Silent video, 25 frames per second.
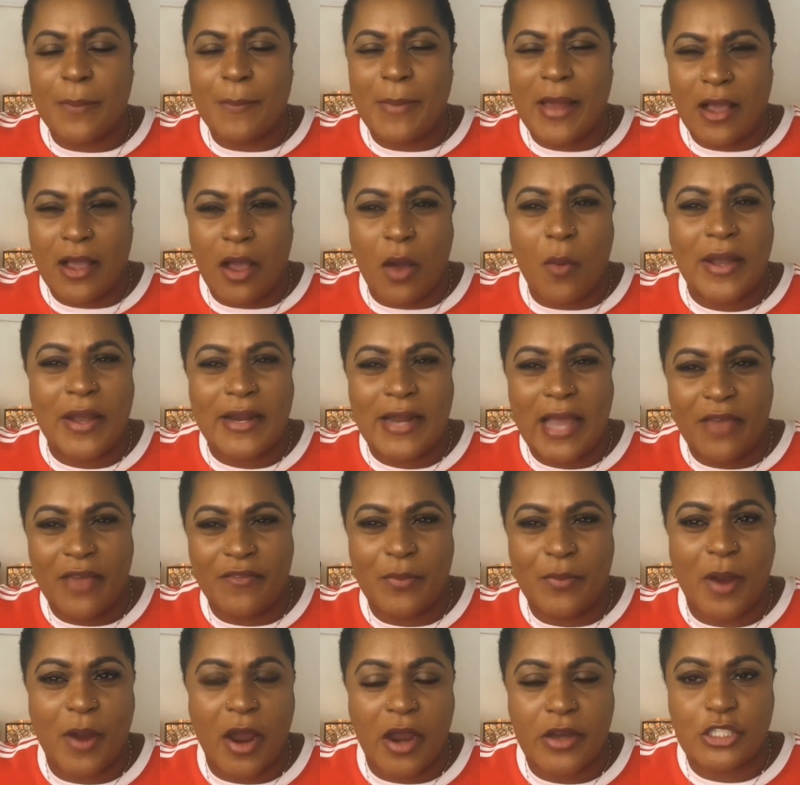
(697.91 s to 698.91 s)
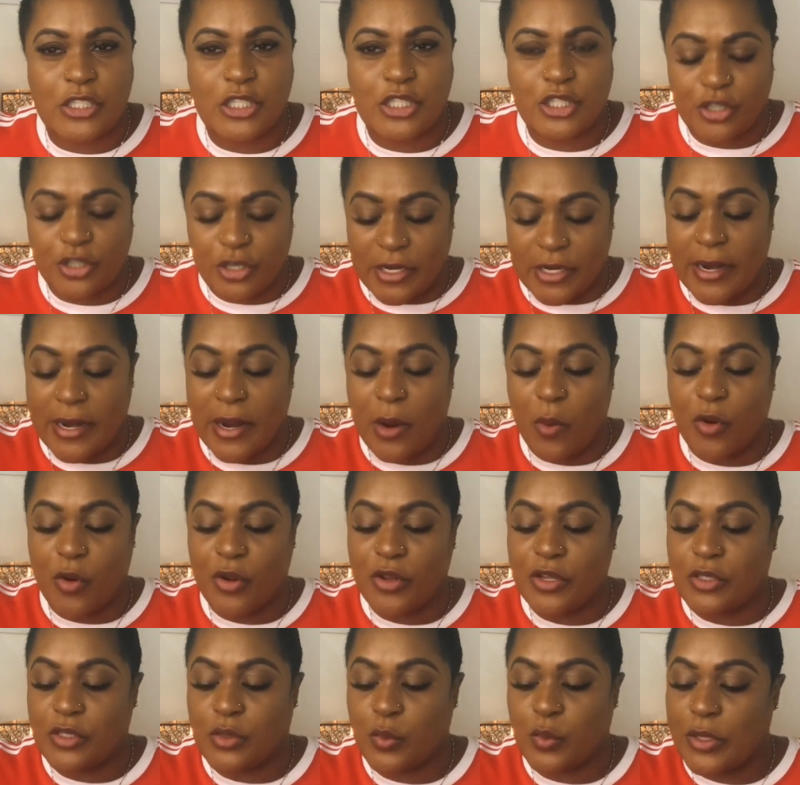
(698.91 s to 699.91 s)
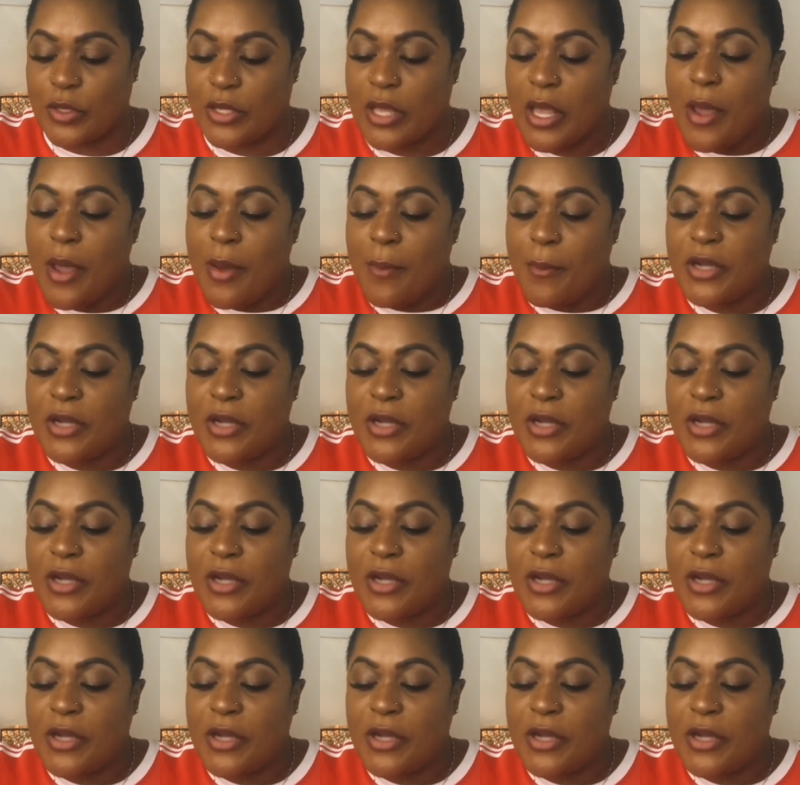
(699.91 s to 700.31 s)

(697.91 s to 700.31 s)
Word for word: a black and white ivy park t-shirt that i wore this with